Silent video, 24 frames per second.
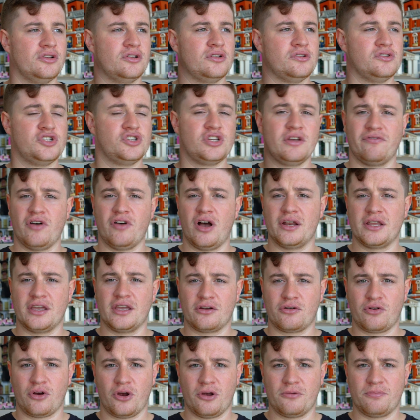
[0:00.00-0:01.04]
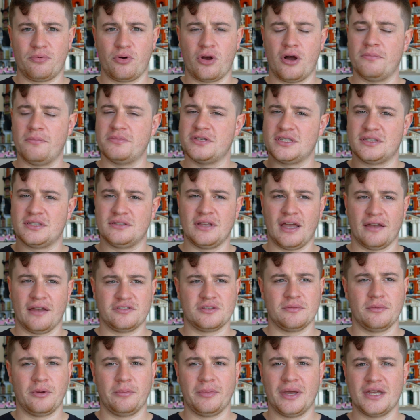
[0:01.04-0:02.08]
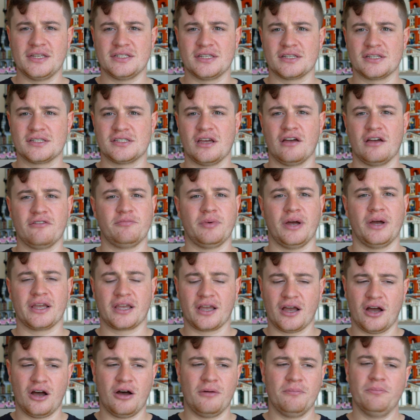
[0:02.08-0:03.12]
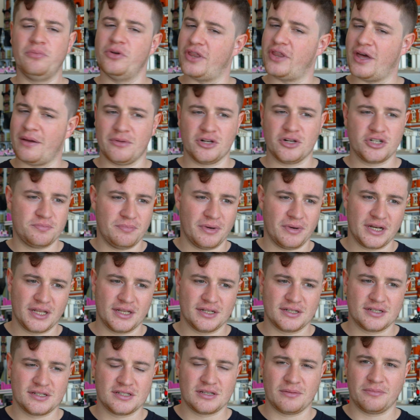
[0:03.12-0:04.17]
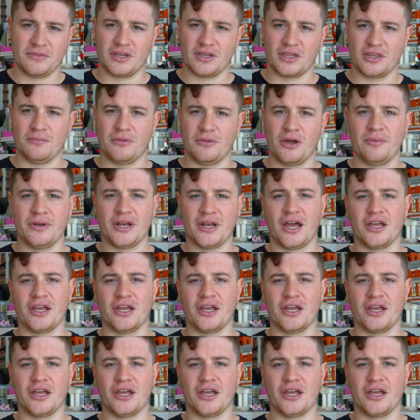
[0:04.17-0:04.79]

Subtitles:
Giovanni at Crow Props have some amazing stuff, but I can't put that much money into something at the moment.